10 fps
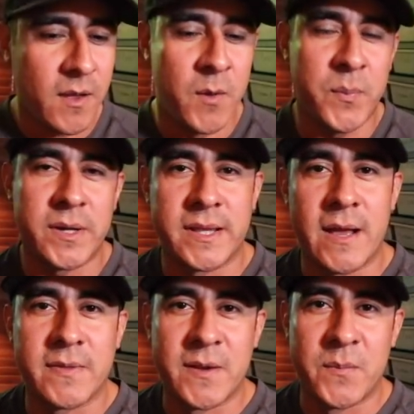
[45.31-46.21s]
I'm putting it
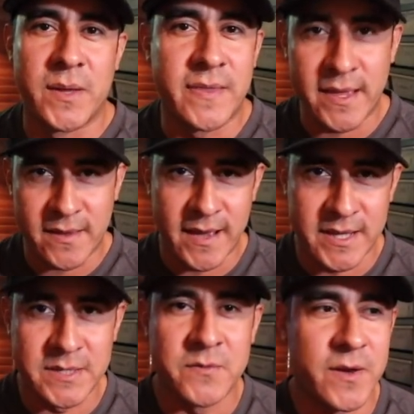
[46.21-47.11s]
out there, but thank you
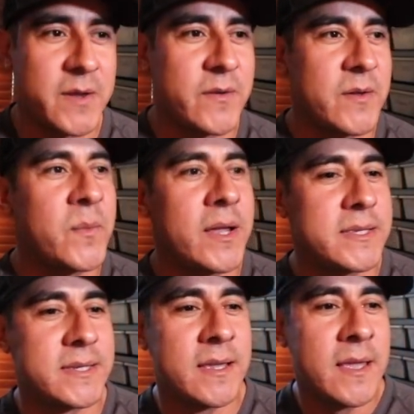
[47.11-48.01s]
guys very, very
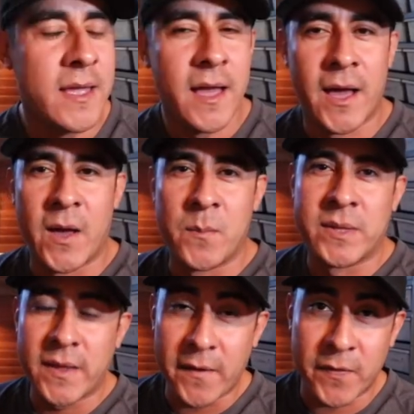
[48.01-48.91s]
much. Um,
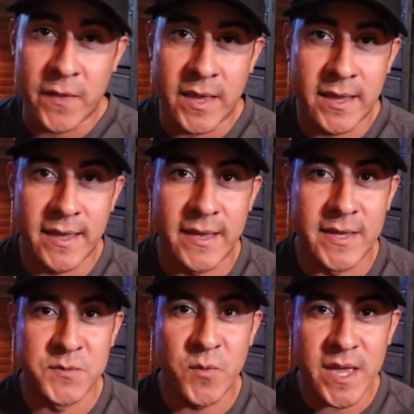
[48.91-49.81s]
another thing
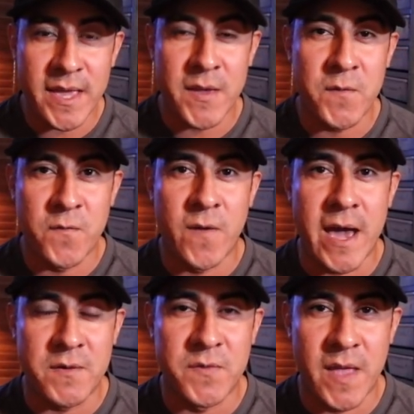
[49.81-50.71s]
is we have
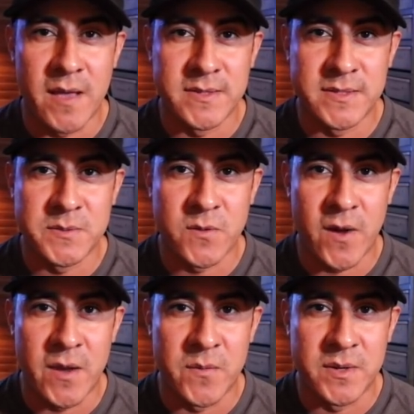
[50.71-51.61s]
5,000
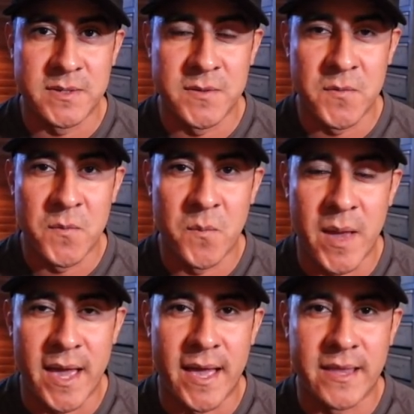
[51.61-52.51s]
subscribers.
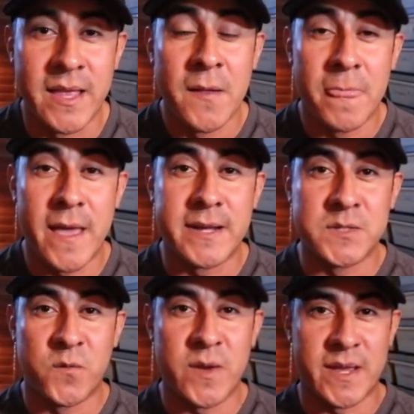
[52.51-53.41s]
Man, that
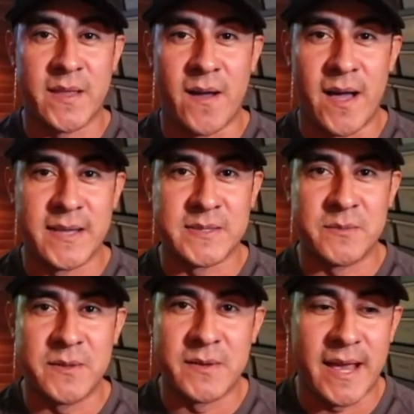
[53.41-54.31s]
is freaking
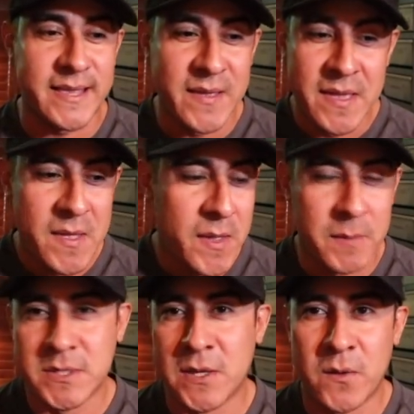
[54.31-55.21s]
awesome, dude. I,
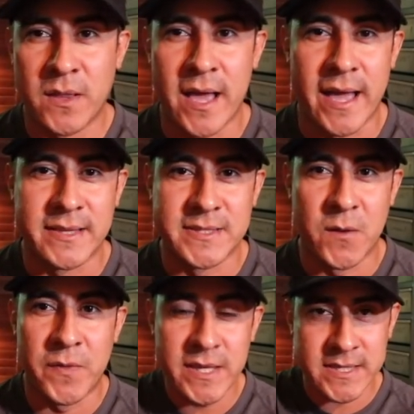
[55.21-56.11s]
I'm so glad.
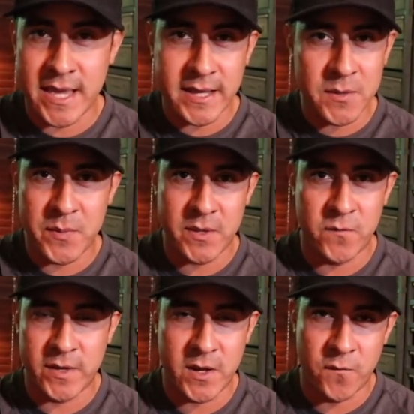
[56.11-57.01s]
So this ain't gonna be the
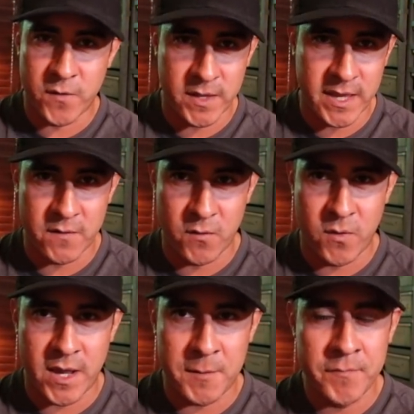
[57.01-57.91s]
video for the
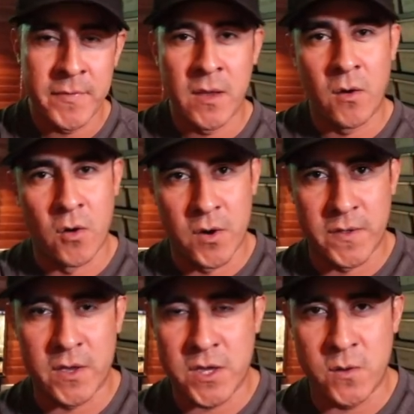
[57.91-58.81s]
giveaway or
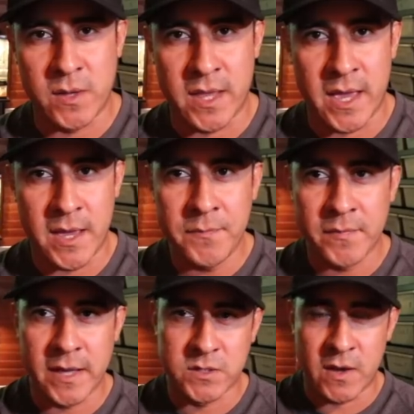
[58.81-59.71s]
the
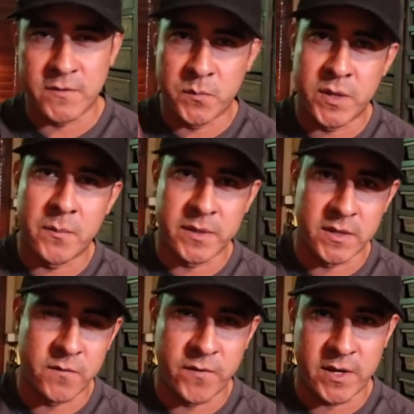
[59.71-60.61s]
Q&A. I still have to put up
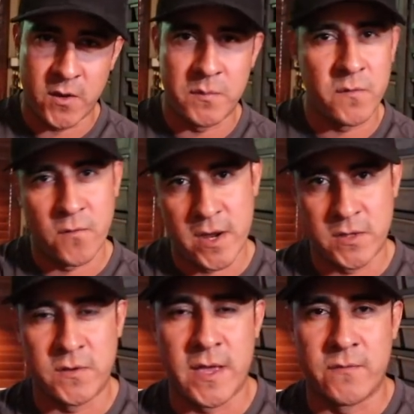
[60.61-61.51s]
another video before
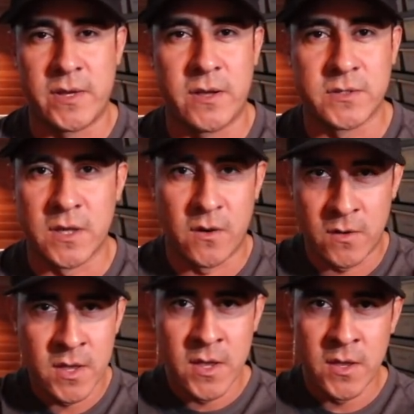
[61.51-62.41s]
I do that video,
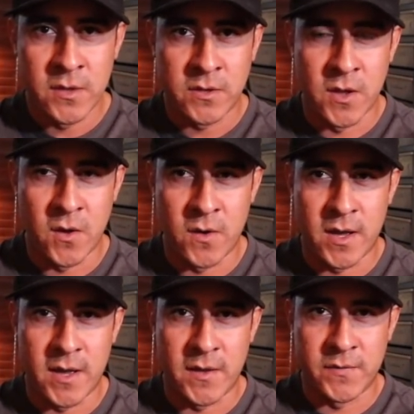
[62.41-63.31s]
so no
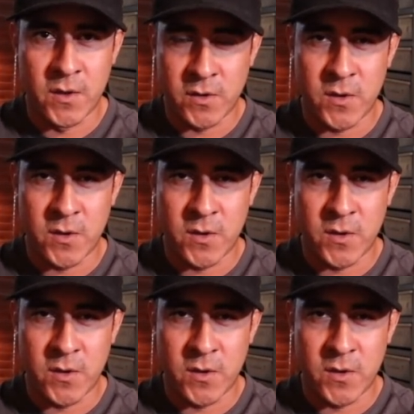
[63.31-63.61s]
uh, no